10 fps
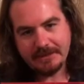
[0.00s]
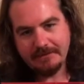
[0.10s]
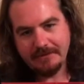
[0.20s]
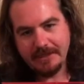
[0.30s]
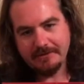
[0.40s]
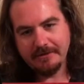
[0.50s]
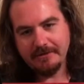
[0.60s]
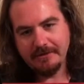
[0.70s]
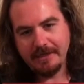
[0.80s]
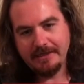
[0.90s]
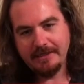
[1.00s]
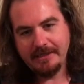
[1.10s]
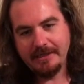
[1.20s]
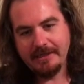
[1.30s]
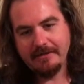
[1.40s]
Well, the whole
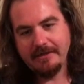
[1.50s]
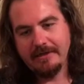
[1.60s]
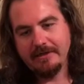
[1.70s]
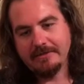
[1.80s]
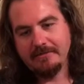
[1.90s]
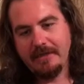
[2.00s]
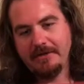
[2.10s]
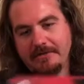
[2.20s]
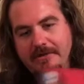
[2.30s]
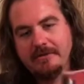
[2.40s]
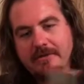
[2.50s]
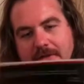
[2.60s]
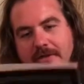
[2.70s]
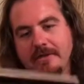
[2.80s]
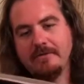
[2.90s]
idea here is, imagine
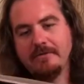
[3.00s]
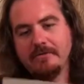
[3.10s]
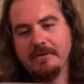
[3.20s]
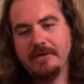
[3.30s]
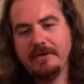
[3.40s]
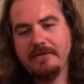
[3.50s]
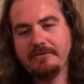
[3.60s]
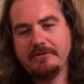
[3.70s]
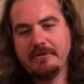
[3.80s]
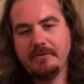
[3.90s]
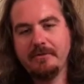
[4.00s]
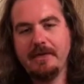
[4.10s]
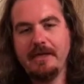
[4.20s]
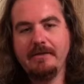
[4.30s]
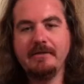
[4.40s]
what if
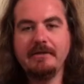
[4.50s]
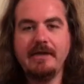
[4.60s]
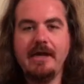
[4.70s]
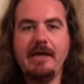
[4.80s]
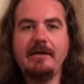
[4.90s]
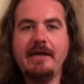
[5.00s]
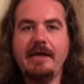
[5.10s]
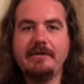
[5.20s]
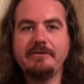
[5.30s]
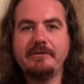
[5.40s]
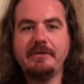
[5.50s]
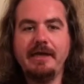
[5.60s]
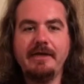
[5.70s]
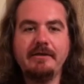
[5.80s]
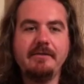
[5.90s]
Superman did not actually
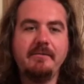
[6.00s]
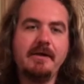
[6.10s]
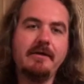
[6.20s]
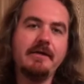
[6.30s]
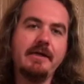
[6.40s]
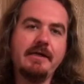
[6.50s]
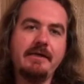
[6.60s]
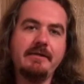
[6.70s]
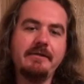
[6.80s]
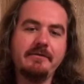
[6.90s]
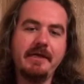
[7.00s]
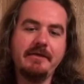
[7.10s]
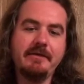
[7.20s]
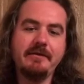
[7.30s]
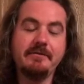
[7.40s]
land in America and he
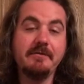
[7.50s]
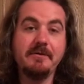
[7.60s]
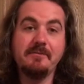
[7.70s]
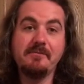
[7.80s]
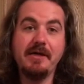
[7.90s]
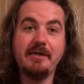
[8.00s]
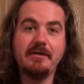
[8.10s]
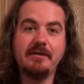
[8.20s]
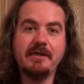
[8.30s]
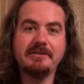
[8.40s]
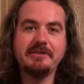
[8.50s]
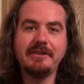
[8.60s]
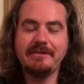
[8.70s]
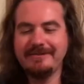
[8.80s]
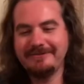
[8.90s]
landed in Mother
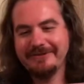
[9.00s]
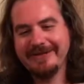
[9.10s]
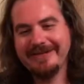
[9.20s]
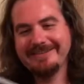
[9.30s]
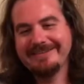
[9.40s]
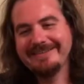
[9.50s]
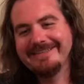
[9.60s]
Russia, right?